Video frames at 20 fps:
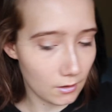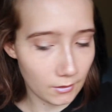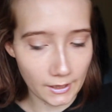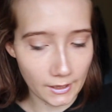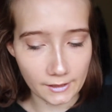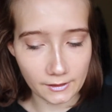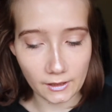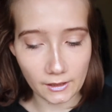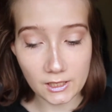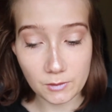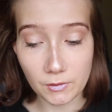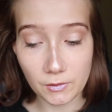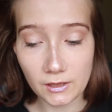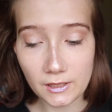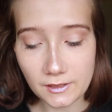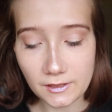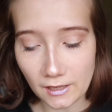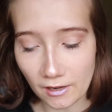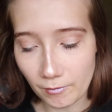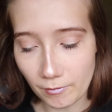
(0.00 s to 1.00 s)
Okay, and last but not
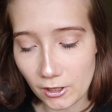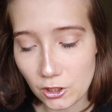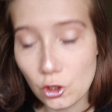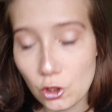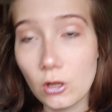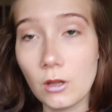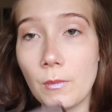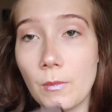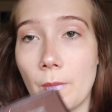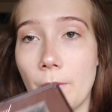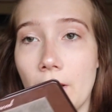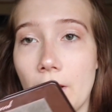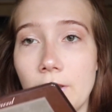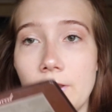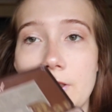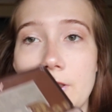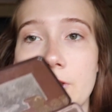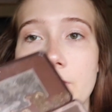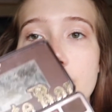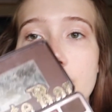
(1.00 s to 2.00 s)
least, I have my chocolate bar
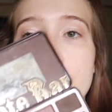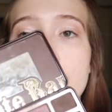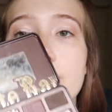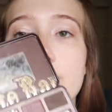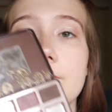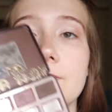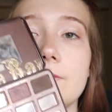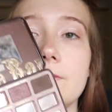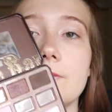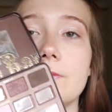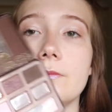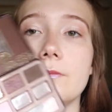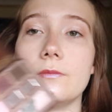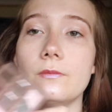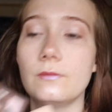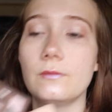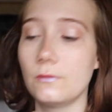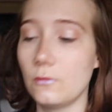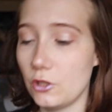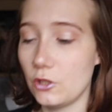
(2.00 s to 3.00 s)
palette here,
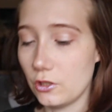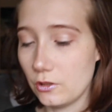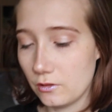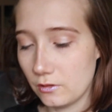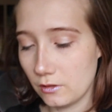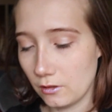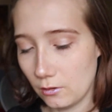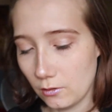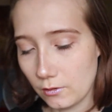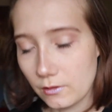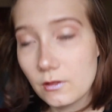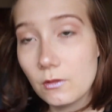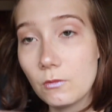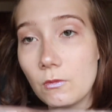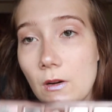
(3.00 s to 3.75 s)
which still looks